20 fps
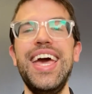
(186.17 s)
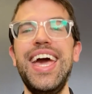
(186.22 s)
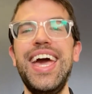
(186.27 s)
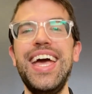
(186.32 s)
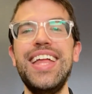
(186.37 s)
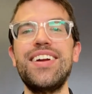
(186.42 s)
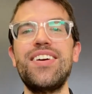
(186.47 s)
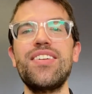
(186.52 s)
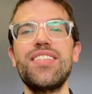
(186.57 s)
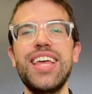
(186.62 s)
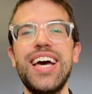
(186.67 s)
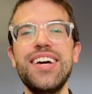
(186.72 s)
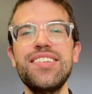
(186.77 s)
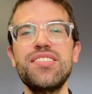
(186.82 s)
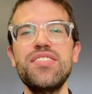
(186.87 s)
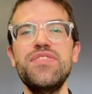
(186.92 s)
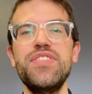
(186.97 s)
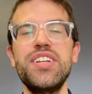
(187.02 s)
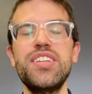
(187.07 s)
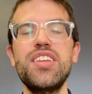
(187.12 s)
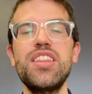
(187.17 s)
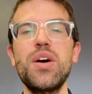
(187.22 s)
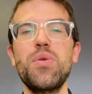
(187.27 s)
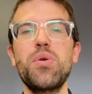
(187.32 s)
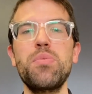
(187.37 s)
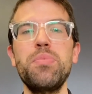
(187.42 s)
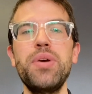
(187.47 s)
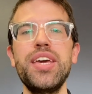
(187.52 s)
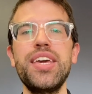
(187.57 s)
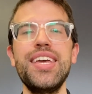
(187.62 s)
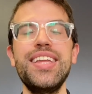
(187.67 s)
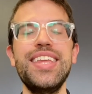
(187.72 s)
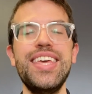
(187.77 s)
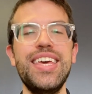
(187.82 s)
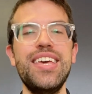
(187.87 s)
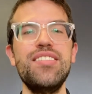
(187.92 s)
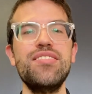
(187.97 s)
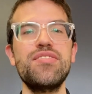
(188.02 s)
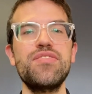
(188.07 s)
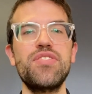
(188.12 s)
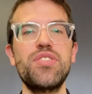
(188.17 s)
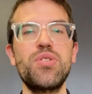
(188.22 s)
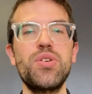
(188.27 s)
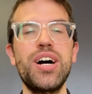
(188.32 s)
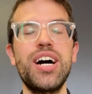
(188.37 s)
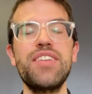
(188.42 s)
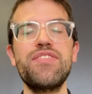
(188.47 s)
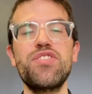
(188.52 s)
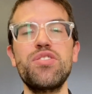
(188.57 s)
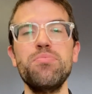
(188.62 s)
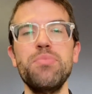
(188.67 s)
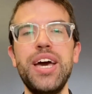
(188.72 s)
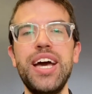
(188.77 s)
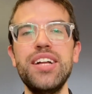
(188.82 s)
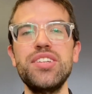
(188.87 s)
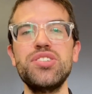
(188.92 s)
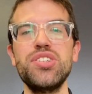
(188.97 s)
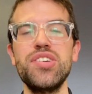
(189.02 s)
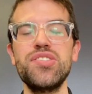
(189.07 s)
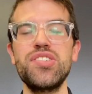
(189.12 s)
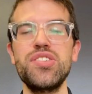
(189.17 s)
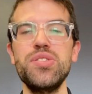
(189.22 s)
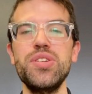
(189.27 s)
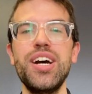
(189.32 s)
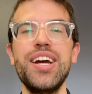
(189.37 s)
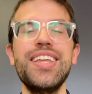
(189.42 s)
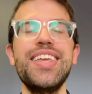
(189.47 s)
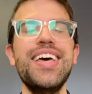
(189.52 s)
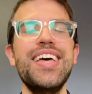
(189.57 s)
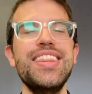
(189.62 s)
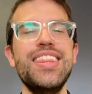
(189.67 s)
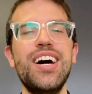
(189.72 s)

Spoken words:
And our last defender that we're picking is Varane from Manchester United.